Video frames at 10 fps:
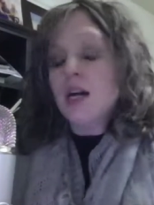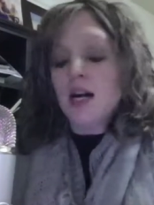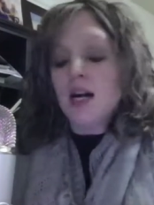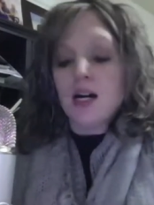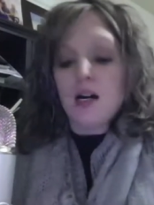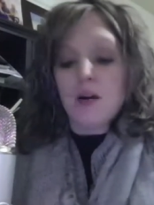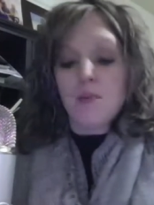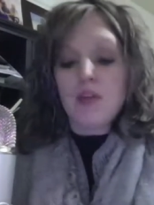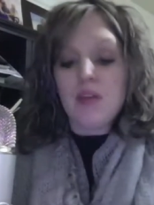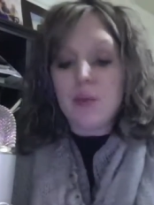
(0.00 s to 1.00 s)
um,
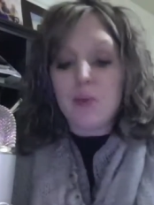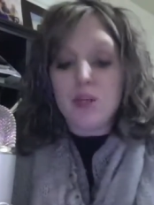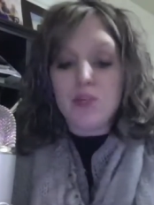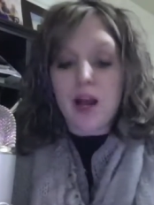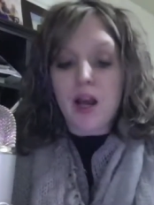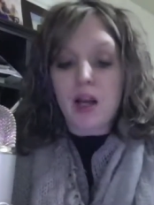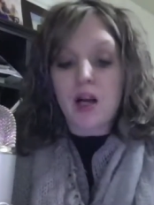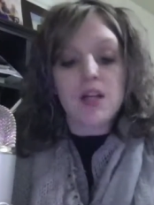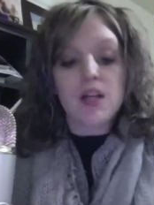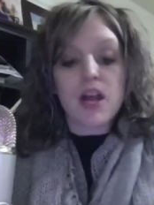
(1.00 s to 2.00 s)
giving me pushback on a
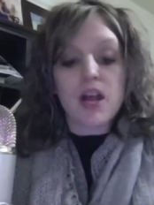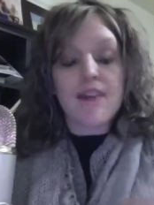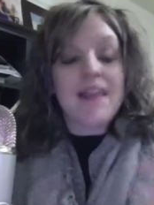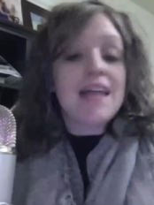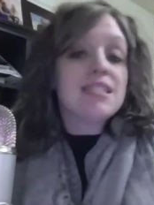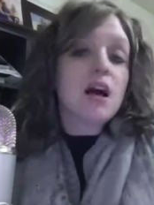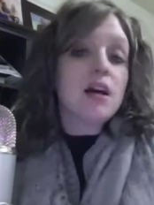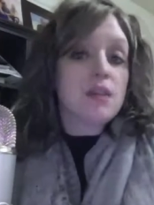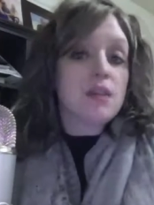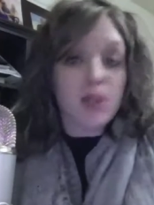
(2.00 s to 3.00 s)
contract, and that's not
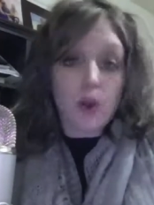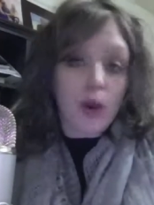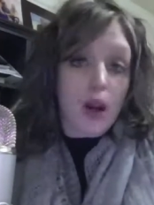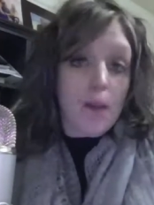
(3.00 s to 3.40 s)
because I'm a lawyer.